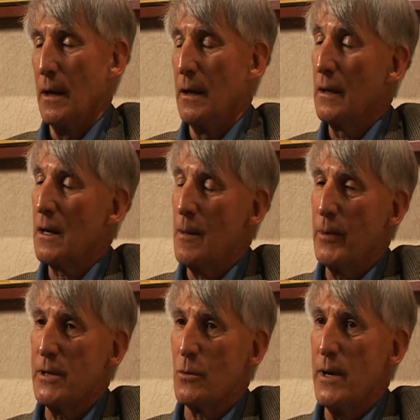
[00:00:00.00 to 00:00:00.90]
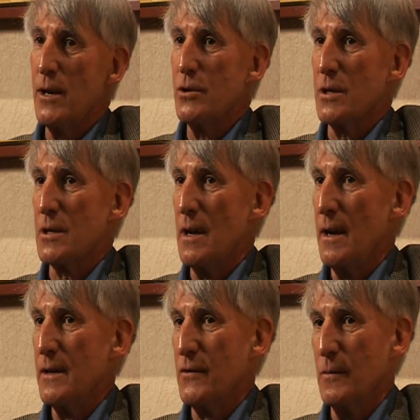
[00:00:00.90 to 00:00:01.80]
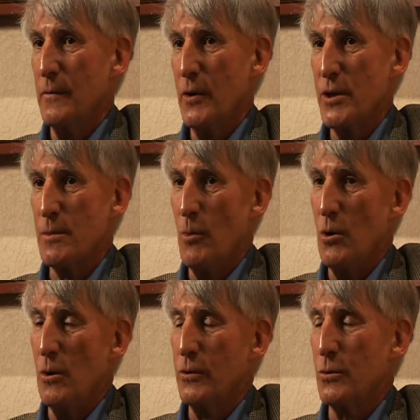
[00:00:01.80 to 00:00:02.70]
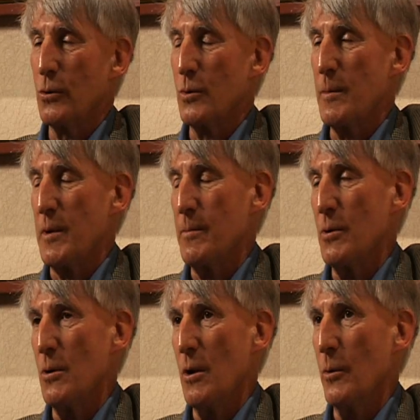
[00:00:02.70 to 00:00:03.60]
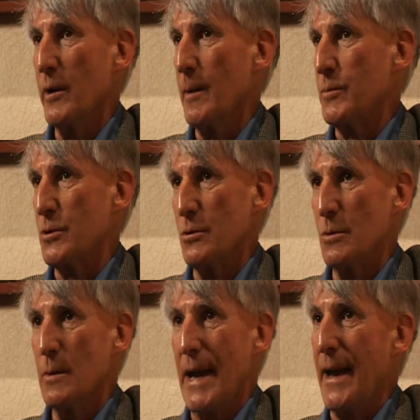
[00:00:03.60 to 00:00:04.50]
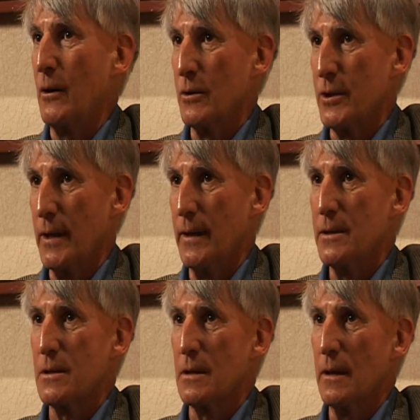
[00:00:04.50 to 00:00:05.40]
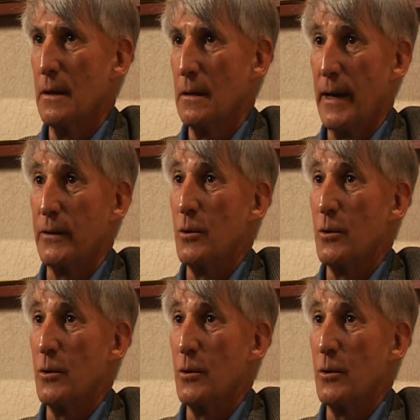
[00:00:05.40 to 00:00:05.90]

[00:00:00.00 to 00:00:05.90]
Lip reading: And the companies range in size from very small, 2 or 3 people, all the way up to anchor tenants like the